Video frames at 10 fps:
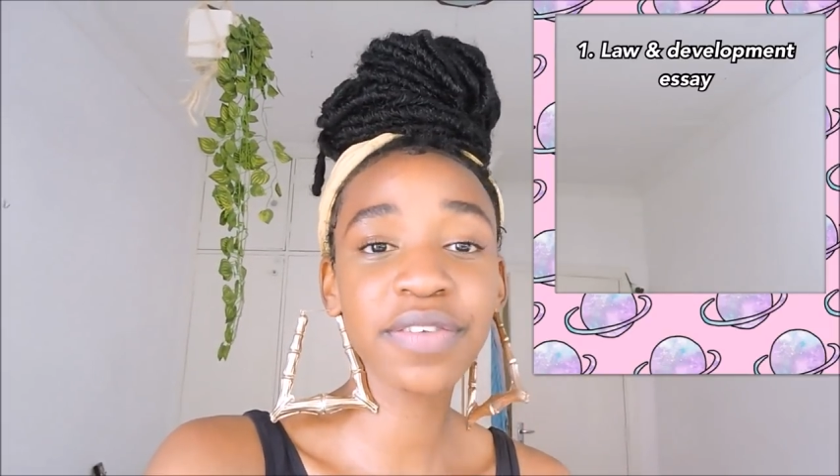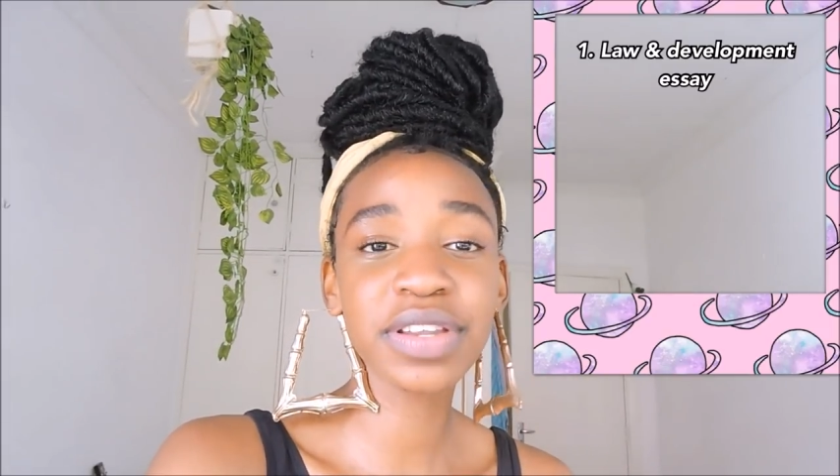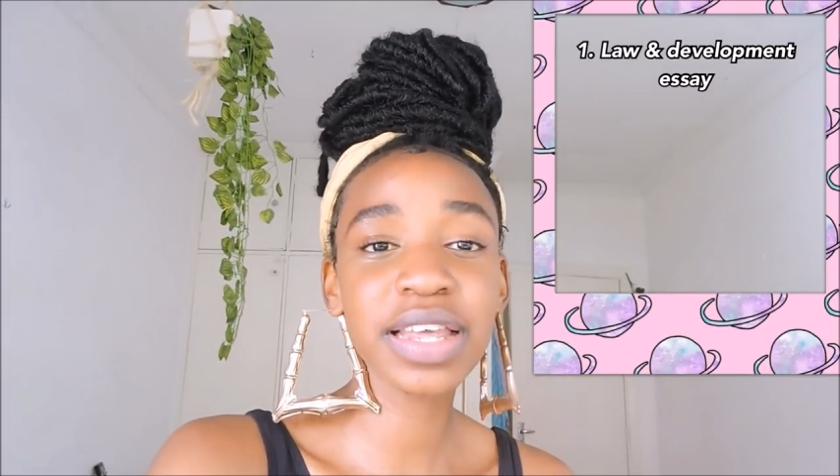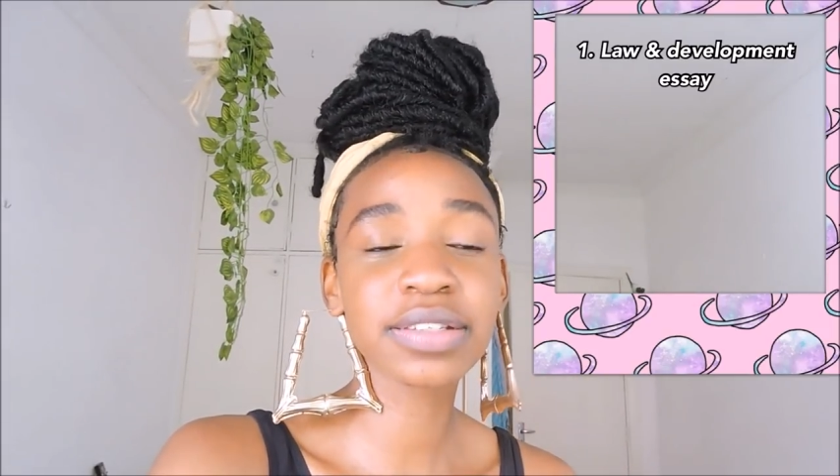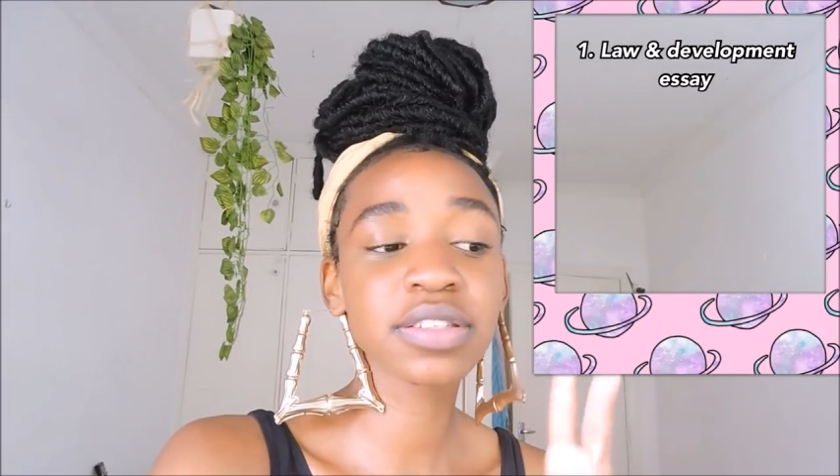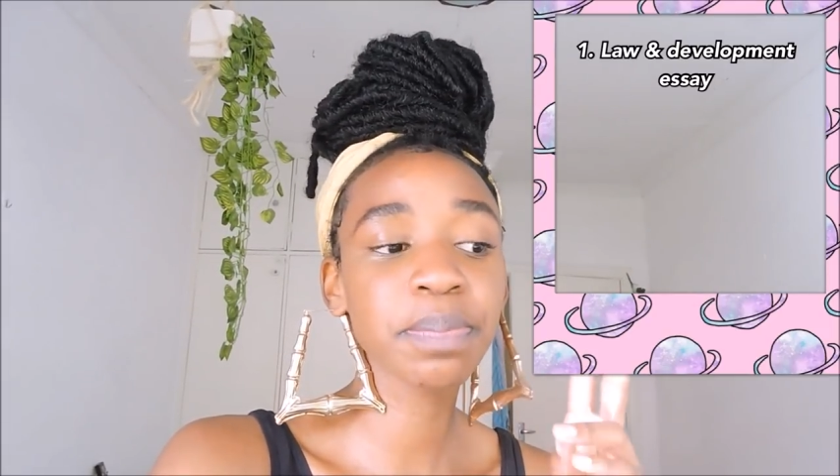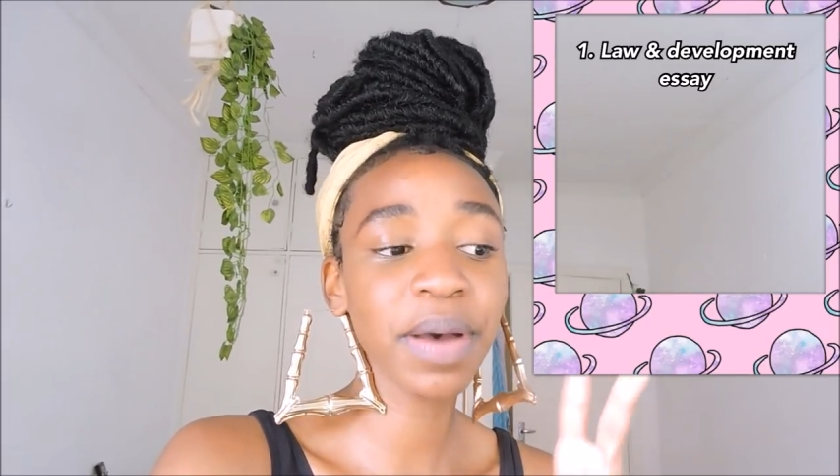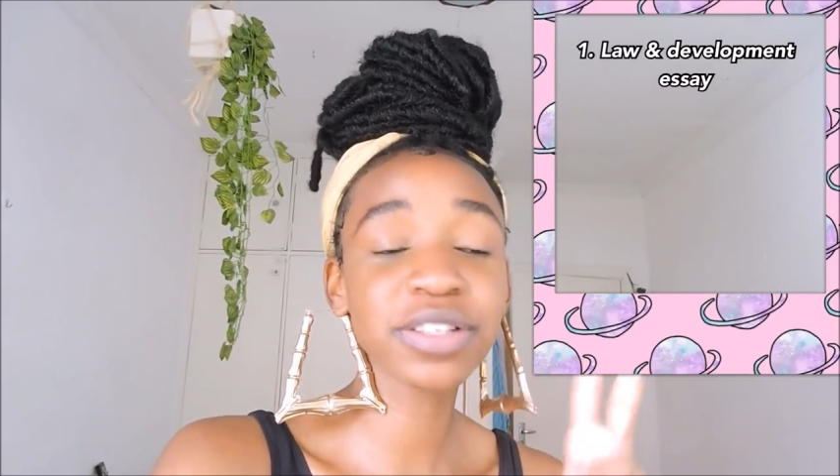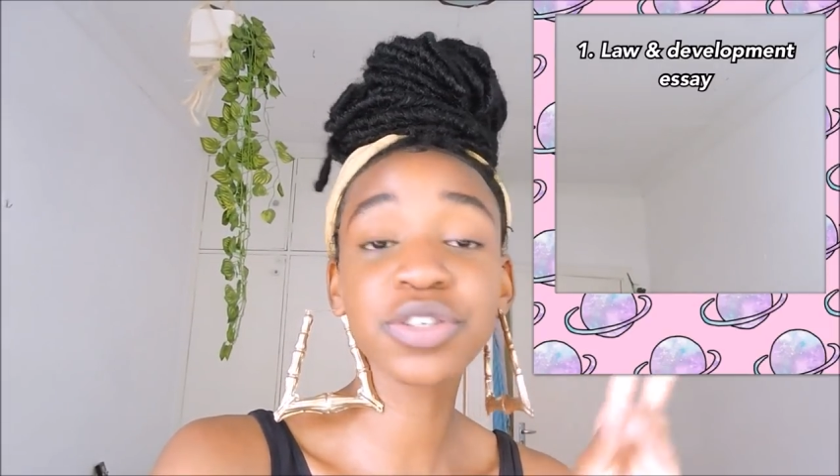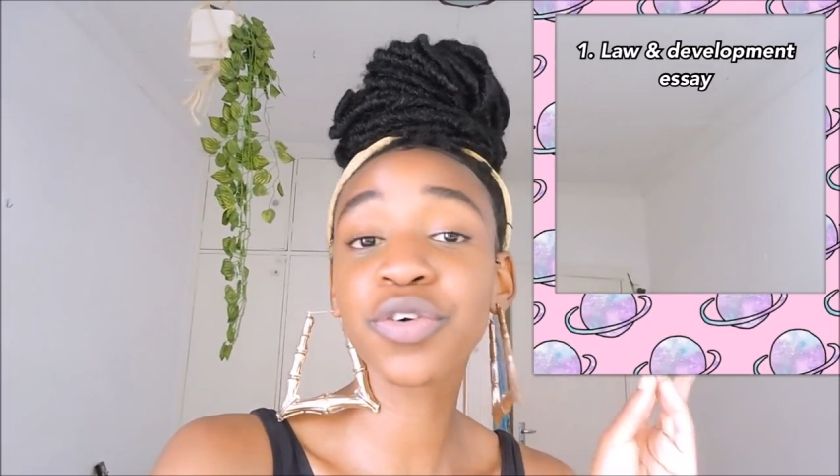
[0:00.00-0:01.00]
evidence
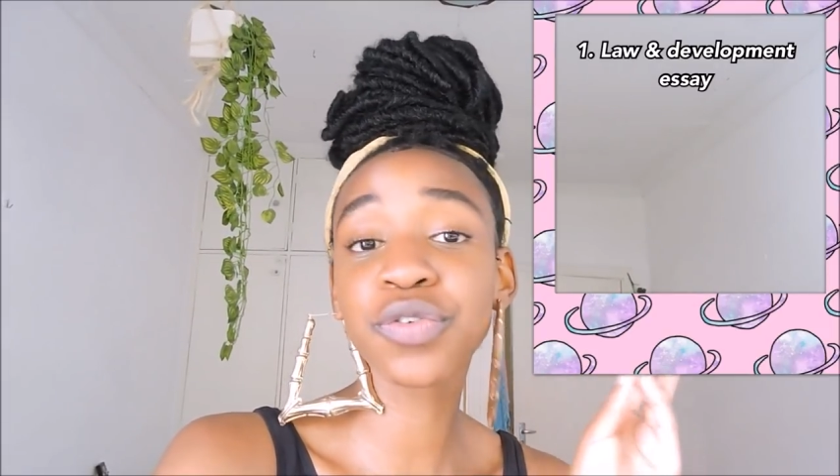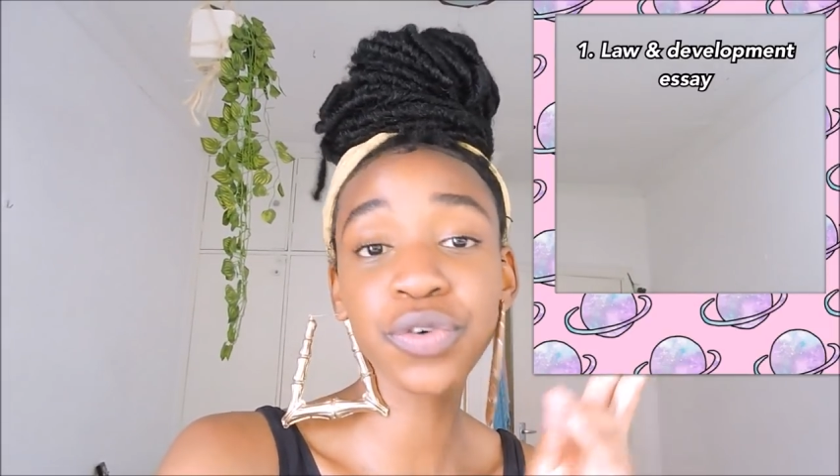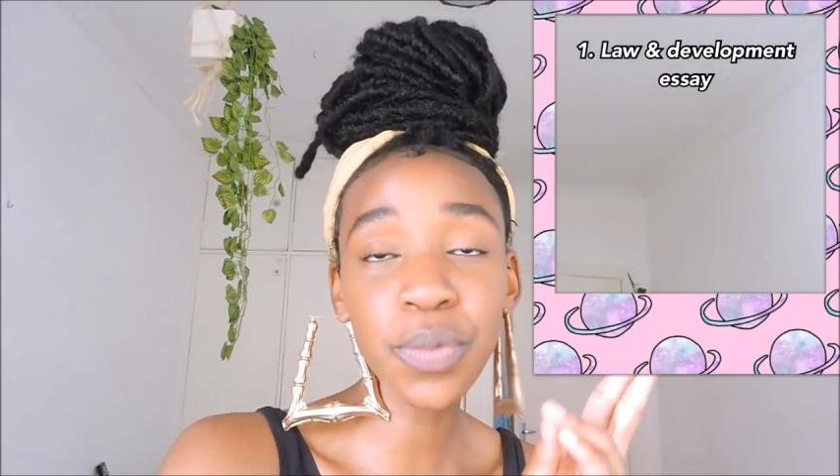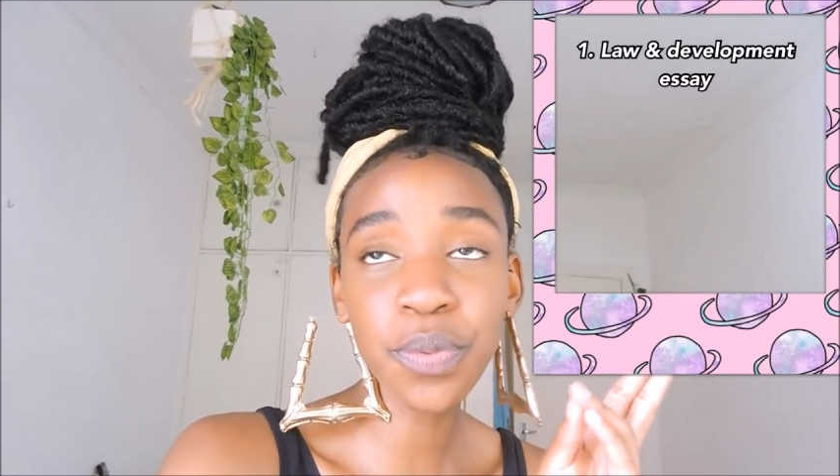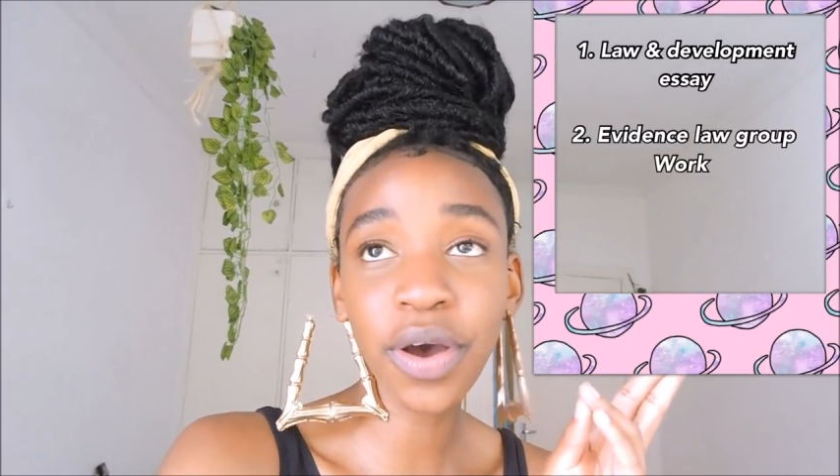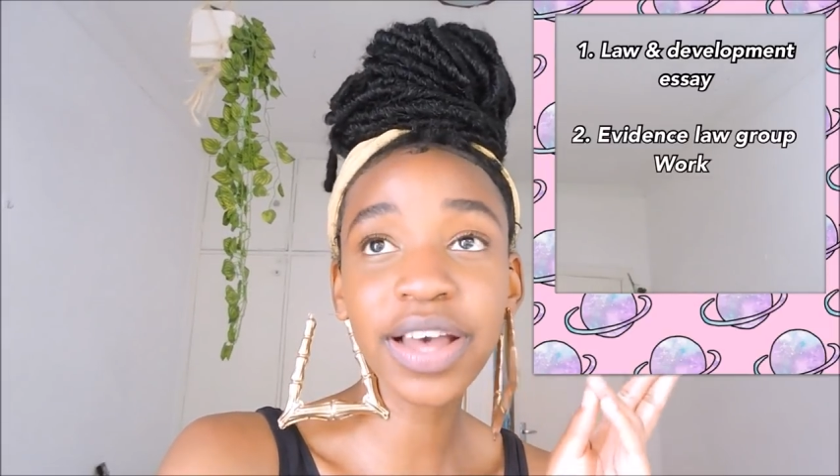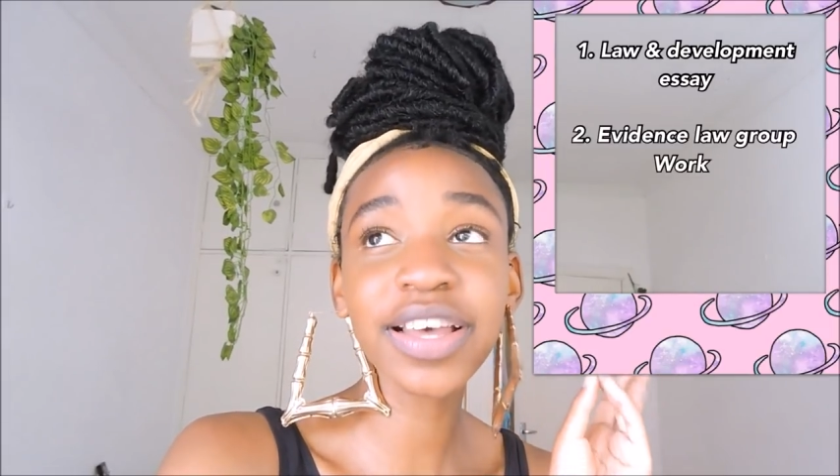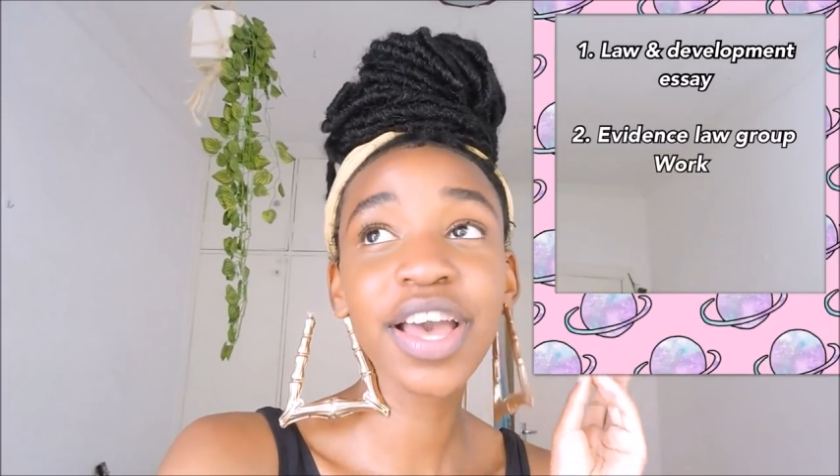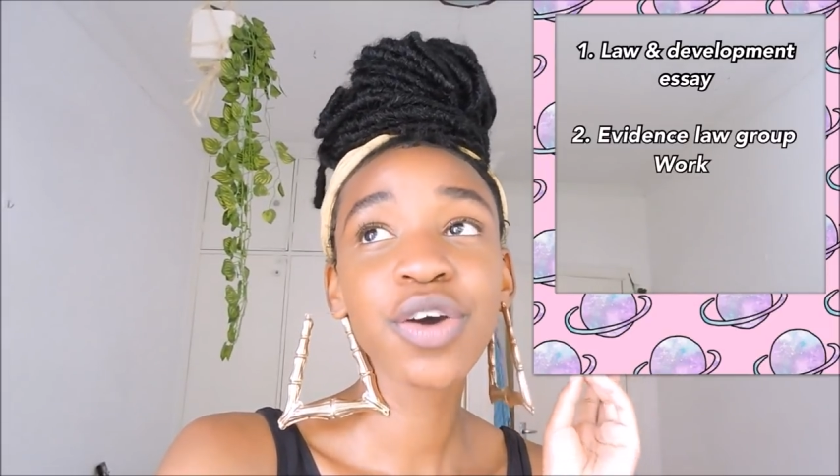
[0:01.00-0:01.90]
part of group work,